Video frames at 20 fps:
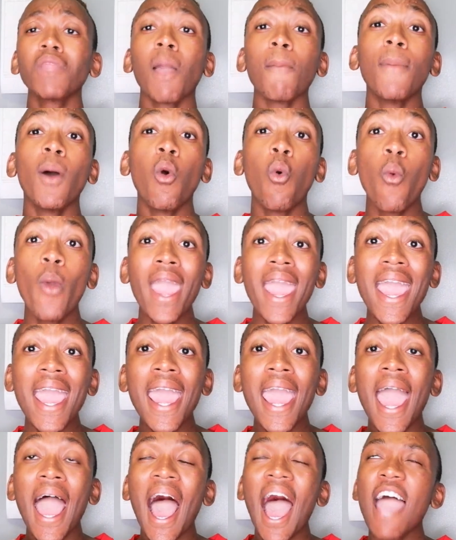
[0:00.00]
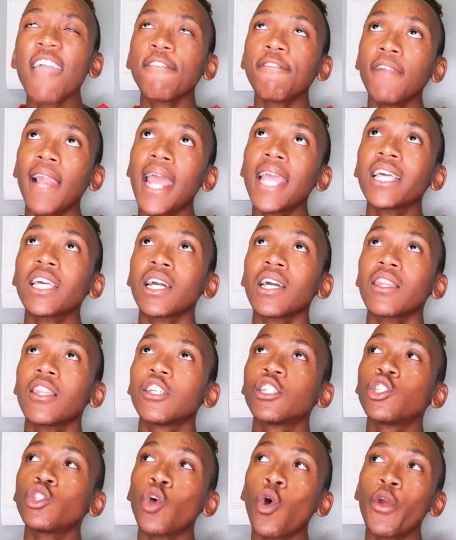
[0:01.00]
But where I feel like the
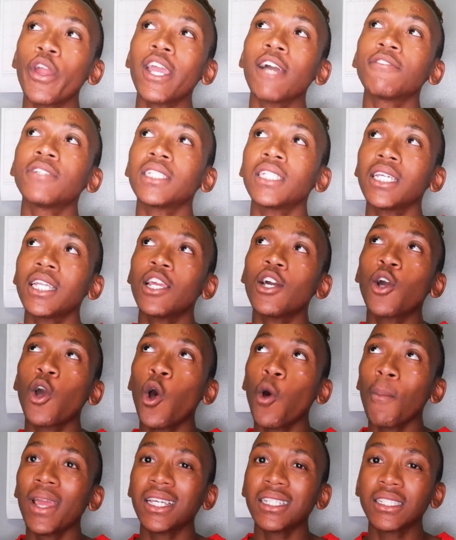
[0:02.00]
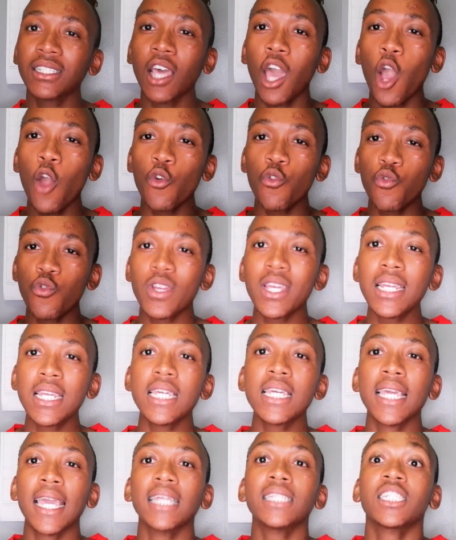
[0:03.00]
story of Selena Gomez really
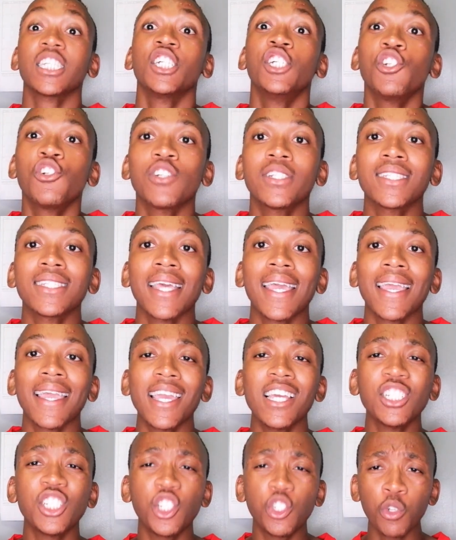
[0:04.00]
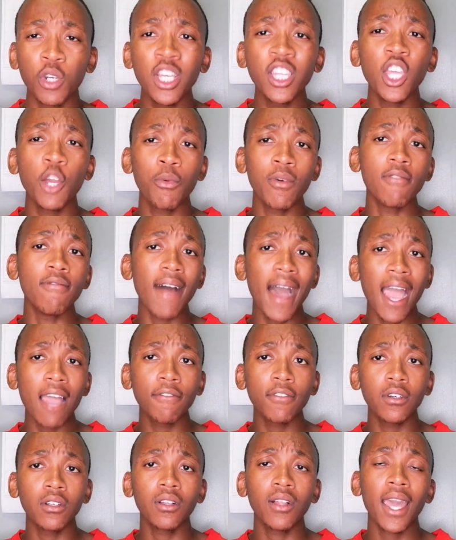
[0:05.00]
gets interesting is during the
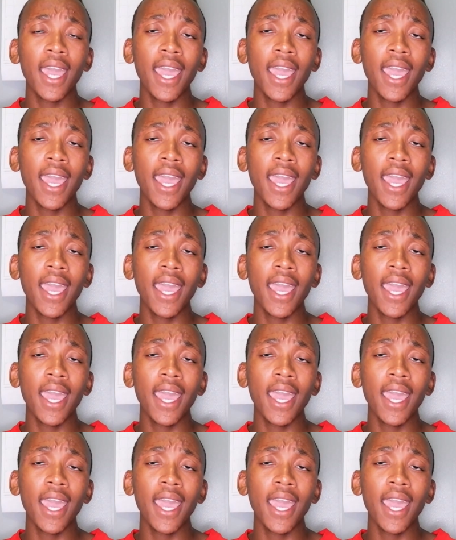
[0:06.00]
revival